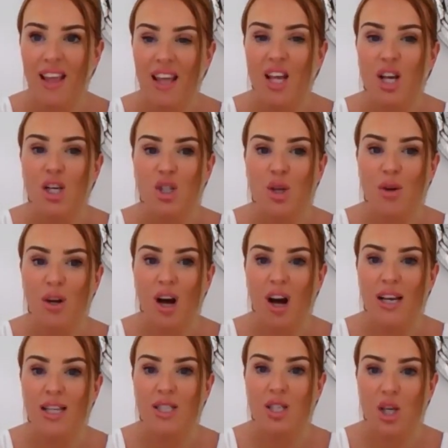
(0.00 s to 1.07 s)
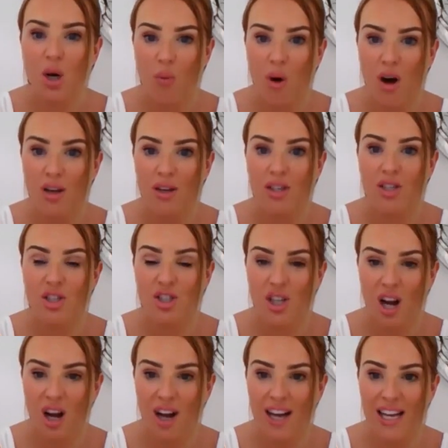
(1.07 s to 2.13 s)
So guys, go on,
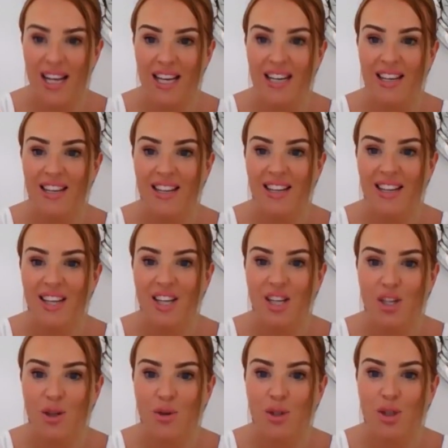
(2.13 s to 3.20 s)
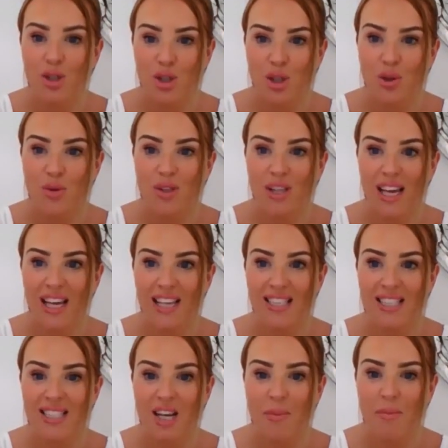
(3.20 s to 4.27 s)
shine. You can do
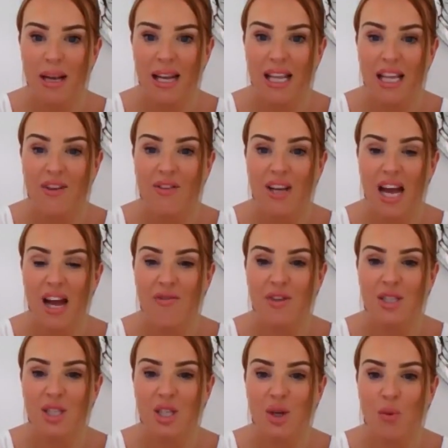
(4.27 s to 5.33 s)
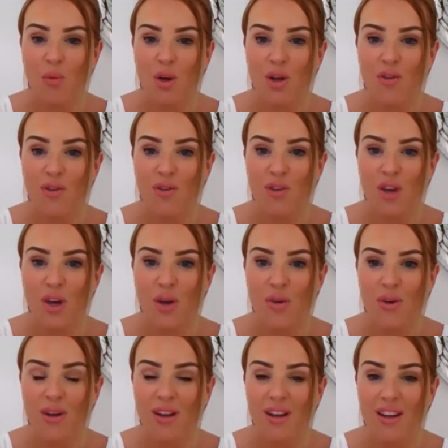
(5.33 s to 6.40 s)
this. I believe in every single one of
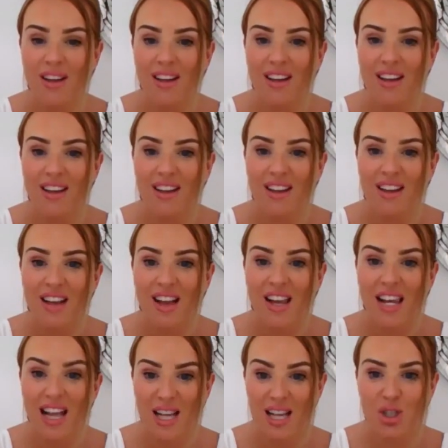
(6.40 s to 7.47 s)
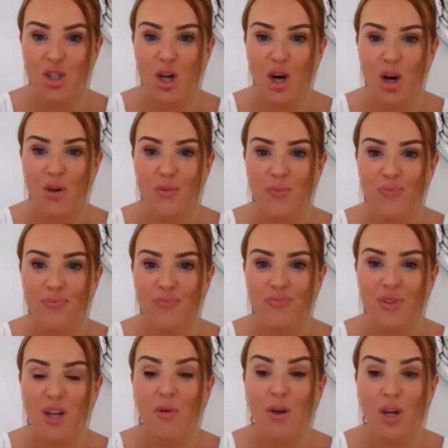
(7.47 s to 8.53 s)
you. Let's go.
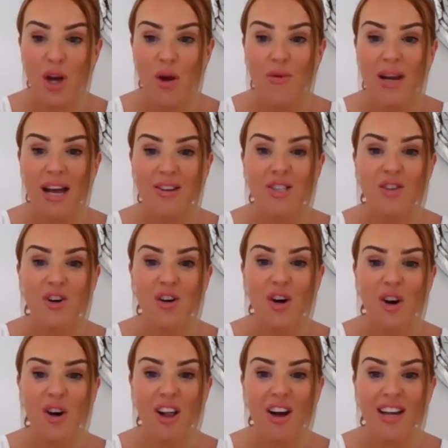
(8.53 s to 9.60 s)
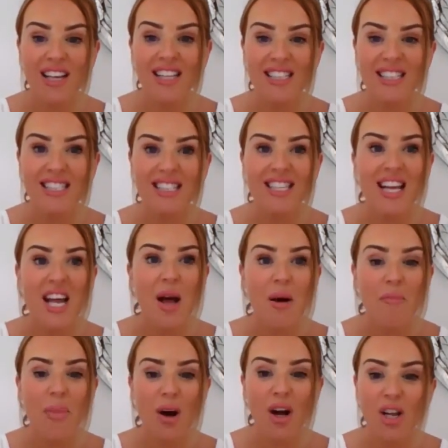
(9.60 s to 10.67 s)
I'm going to go now because I've got clients,
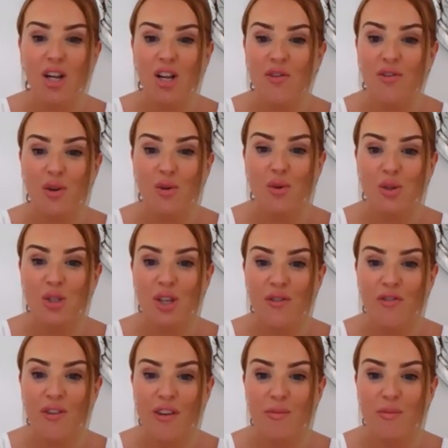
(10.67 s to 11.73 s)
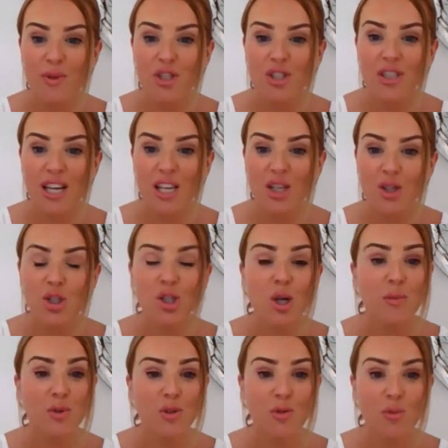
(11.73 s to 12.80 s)
but I love you all so very much. Thank you
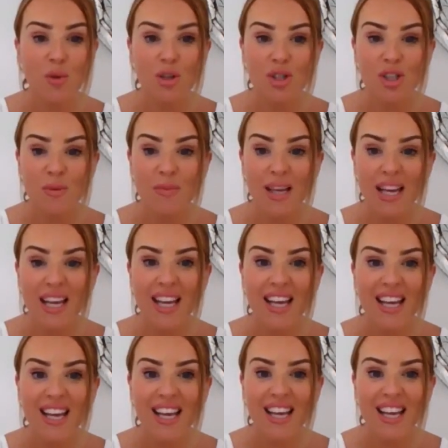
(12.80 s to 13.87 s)
so much for watching me.